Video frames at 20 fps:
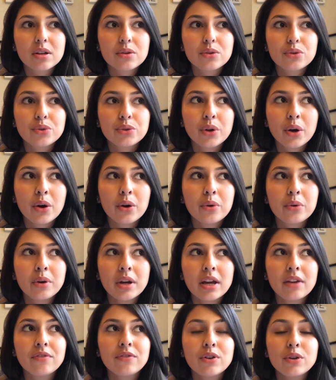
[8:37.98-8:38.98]

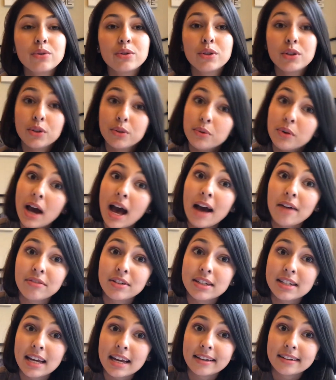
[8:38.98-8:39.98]
So if you do have
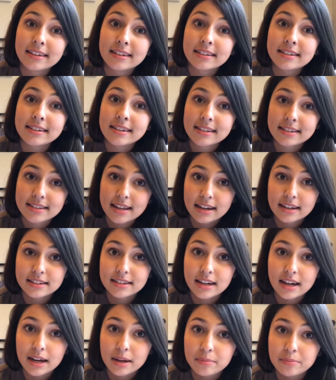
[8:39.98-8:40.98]
to take it a second
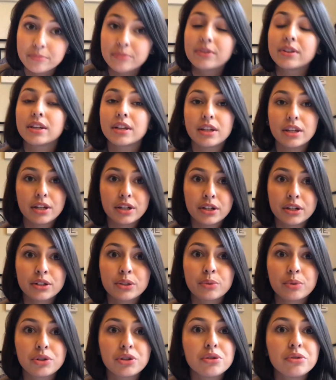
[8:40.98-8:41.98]
time,
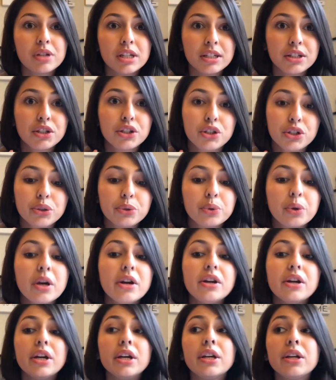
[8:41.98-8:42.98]
here's what you need to do.
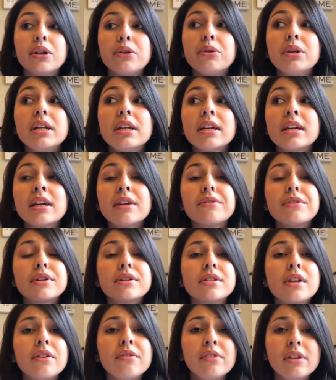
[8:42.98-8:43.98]
You need to give
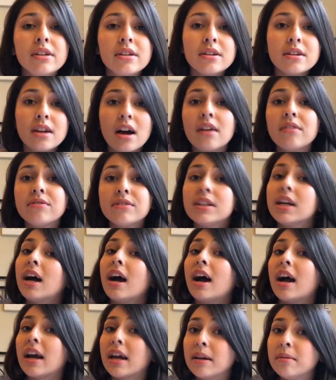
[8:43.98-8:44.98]
yourself enough
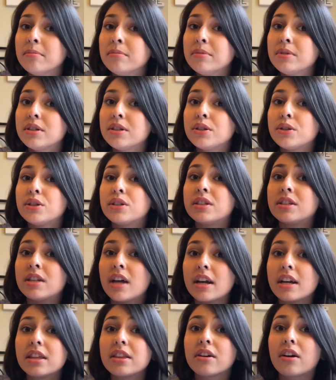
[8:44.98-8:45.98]
time to
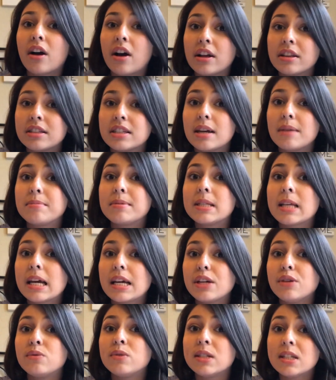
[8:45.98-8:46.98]
study the concepts
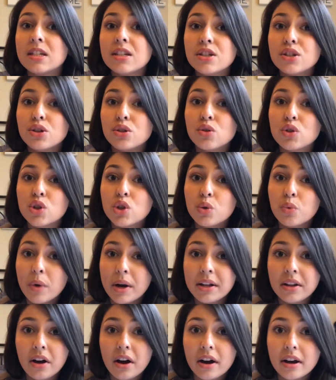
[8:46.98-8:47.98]
that you didn't do too
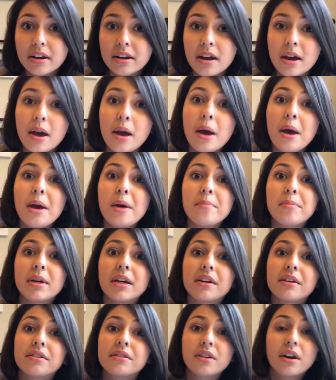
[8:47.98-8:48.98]
well on,
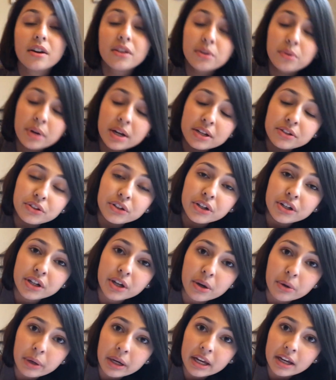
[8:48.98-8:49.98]
because otherwise you're gonna
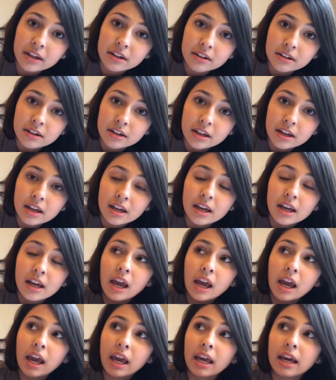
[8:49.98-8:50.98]
go in
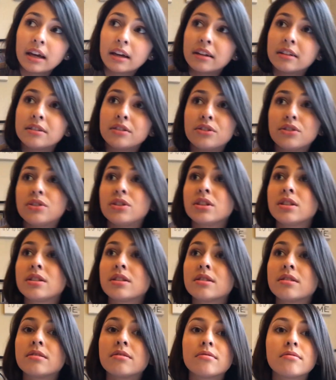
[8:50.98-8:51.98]
and
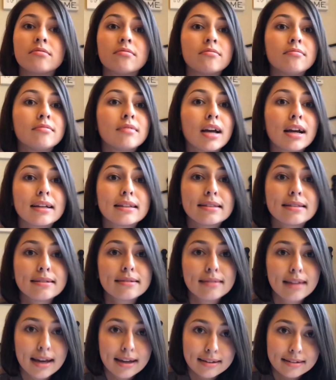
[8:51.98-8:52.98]
just not
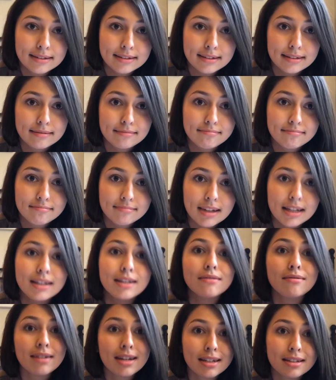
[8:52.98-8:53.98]
do that good.
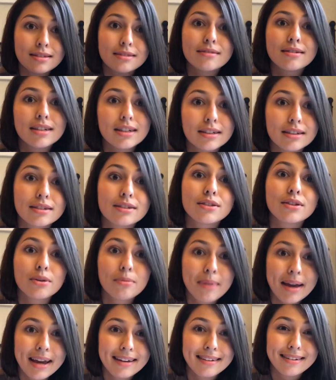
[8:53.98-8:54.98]
And you want to do good because
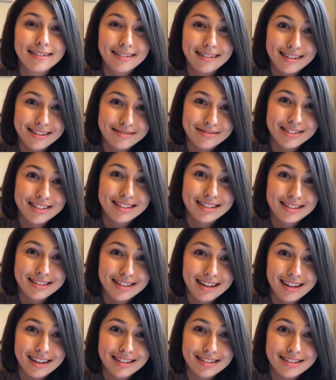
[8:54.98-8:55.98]
you're paying a lot for this
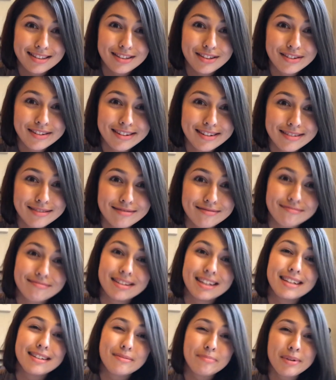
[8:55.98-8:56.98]
test, you know?
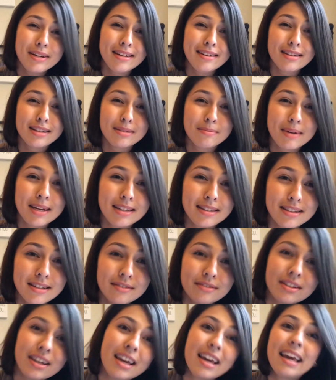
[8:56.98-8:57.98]
It's pretty
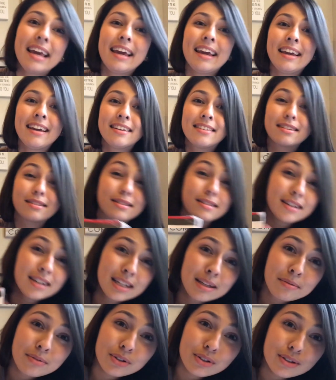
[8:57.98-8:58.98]
expensive, and the
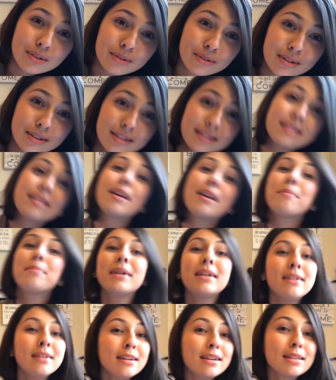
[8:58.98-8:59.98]
study resources are
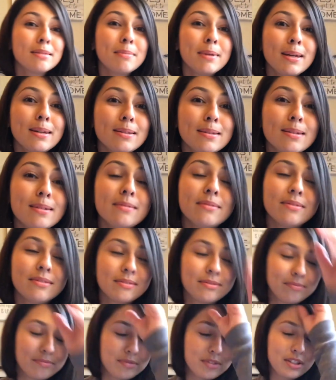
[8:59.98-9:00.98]
pretty expensive.
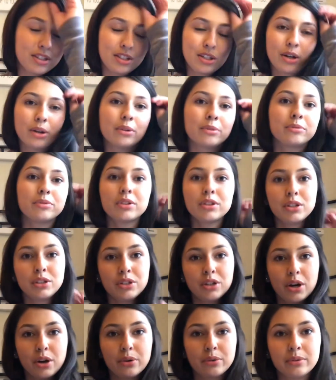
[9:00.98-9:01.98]
So,
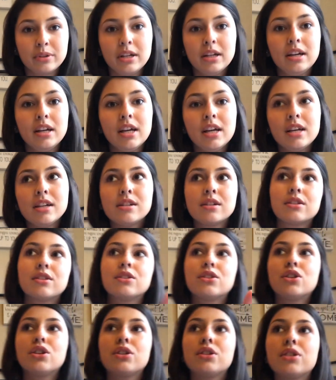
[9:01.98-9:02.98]
you know,
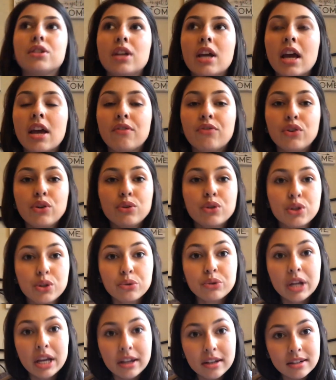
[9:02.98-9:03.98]
just if you
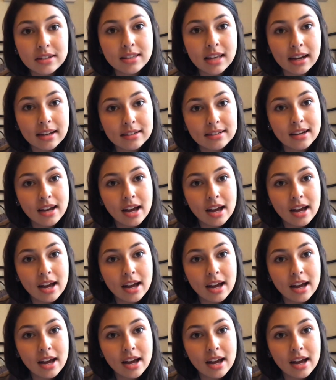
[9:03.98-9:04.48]
do take it a second